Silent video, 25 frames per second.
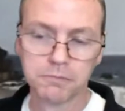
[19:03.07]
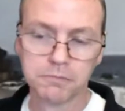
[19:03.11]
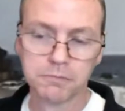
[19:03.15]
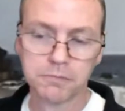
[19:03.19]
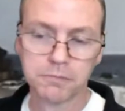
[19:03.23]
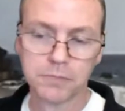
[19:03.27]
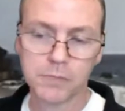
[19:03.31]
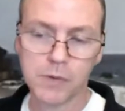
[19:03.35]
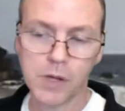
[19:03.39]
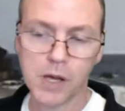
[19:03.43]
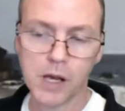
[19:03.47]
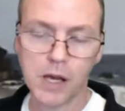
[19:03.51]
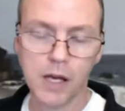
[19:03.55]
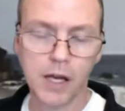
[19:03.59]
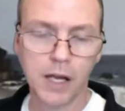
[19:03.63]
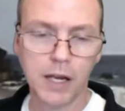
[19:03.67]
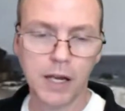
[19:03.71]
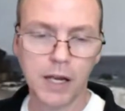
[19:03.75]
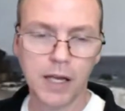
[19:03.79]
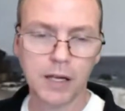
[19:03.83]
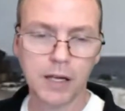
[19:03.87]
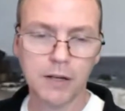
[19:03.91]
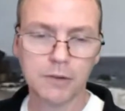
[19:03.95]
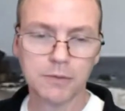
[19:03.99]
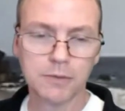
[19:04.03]
no,
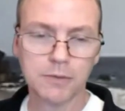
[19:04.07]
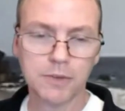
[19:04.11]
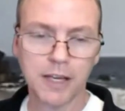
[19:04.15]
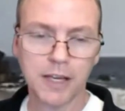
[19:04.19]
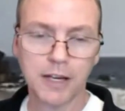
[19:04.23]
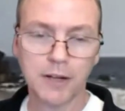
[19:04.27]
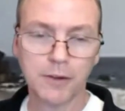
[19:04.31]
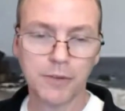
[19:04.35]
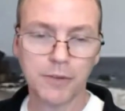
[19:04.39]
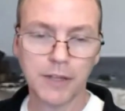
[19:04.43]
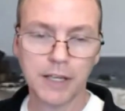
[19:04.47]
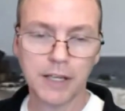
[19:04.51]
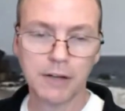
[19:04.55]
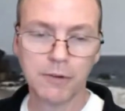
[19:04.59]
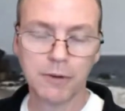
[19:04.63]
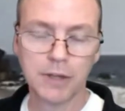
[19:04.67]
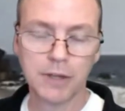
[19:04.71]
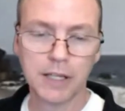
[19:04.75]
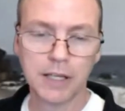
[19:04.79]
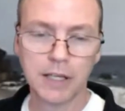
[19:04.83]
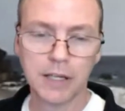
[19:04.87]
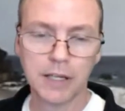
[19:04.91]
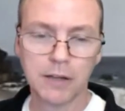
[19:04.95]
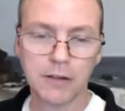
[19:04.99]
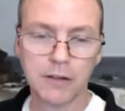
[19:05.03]
I don't think he
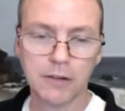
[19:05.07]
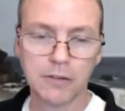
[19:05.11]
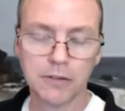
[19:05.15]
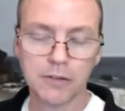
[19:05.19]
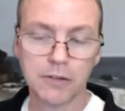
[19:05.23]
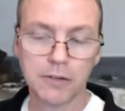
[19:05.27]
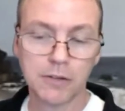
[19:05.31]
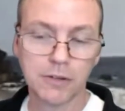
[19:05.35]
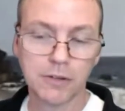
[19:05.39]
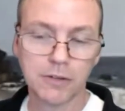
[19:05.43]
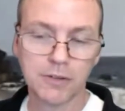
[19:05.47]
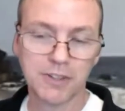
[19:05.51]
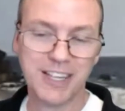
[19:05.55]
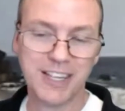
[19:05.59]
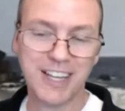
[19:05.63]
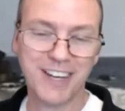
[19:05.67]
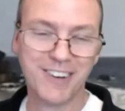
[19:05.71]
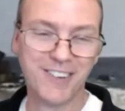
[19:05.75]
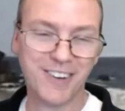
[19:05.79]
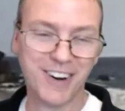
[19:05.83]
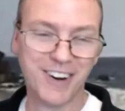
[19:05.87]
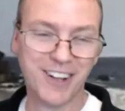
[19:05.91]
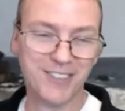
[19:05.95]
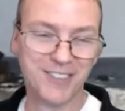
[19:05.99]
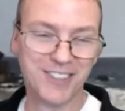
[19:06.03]
really is
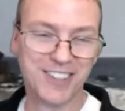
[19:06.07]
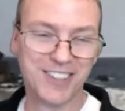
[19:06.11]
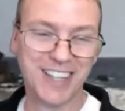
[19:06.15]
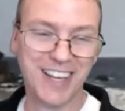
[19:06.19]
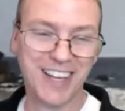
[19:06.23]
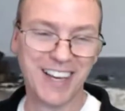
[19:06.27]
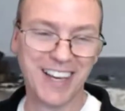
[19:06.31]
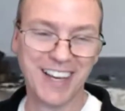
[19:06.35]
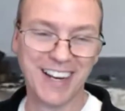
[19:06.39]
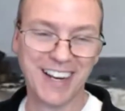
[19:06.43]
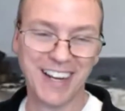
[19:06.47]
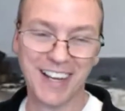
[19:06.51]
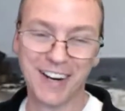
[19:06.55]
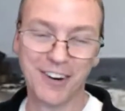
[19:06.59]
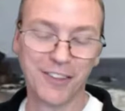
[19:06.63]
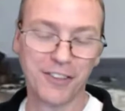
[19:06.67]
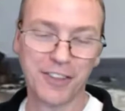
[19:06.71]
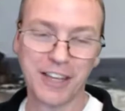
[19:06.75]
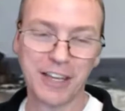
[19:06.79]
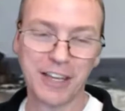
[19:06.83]
what I'm saying. I don't think he